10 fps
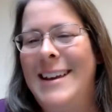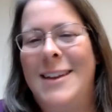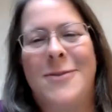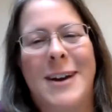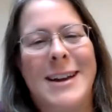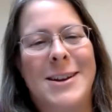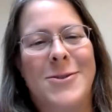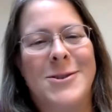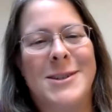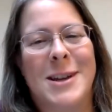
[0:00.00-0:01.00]
invite
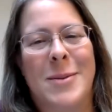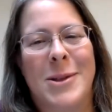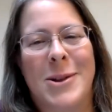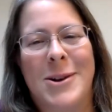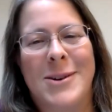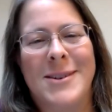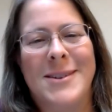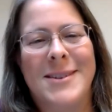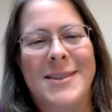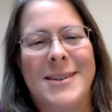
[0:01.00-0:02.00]
others to come along,
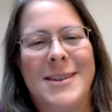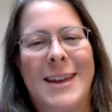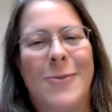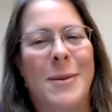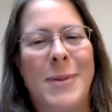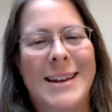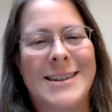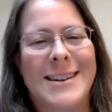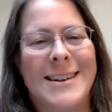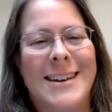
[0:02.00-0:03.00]
and
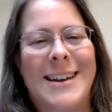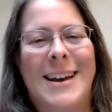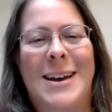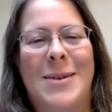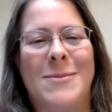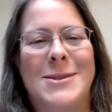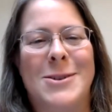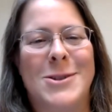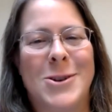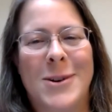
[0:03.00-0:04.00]
repeat. Um,
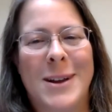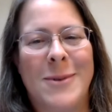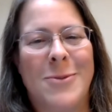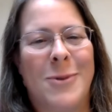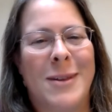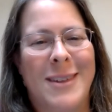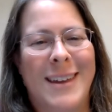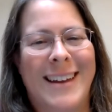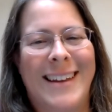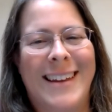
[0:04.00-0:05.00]
so, starting with one
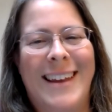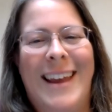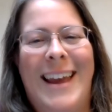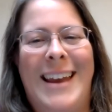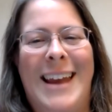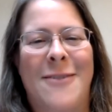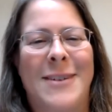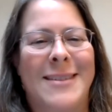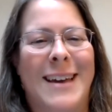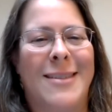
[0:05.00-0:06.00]
thing and
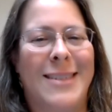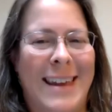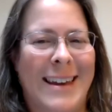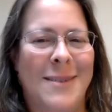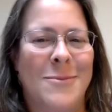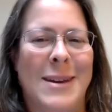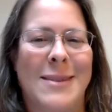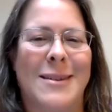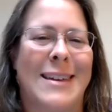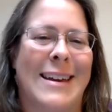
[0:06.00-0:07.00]
having that thing be
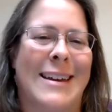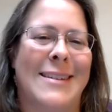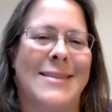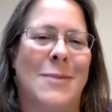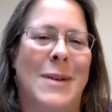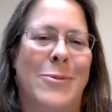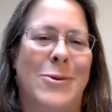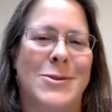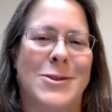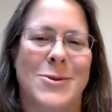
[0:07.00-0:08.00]
the thing that
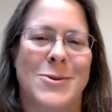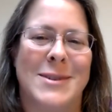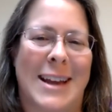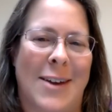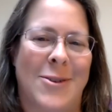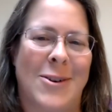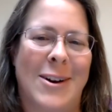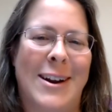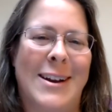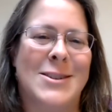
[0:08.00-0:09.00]
people do together.
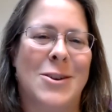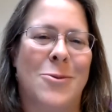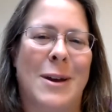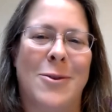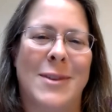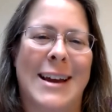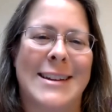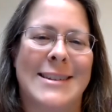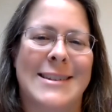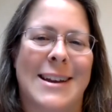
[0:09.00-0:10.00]
So, whether
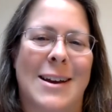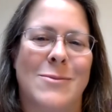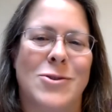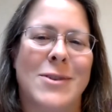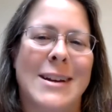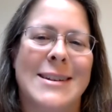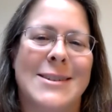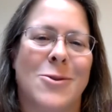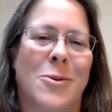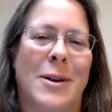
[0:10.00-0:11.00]
that's um,
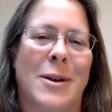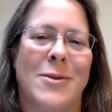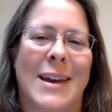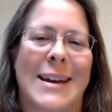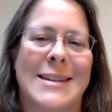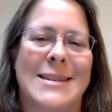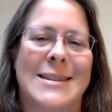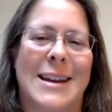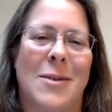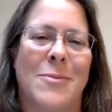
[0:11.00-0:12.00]
trees or whether that's
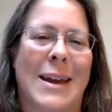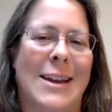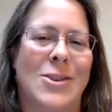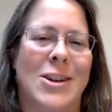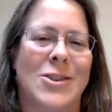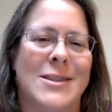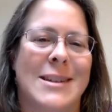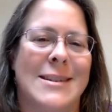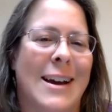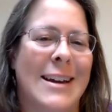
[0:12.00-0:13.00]
uh, making changes
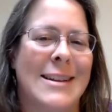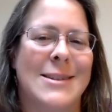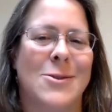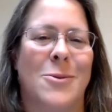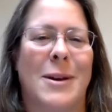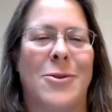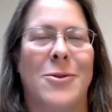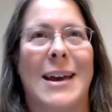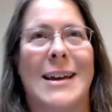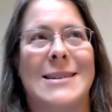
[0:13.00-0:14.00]
in diets or whether
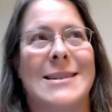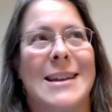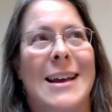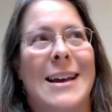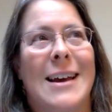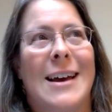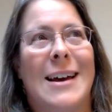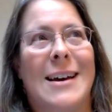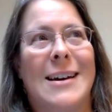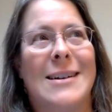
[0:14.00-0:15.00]
that's
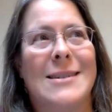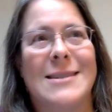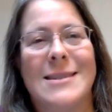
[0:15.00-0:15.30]
uh,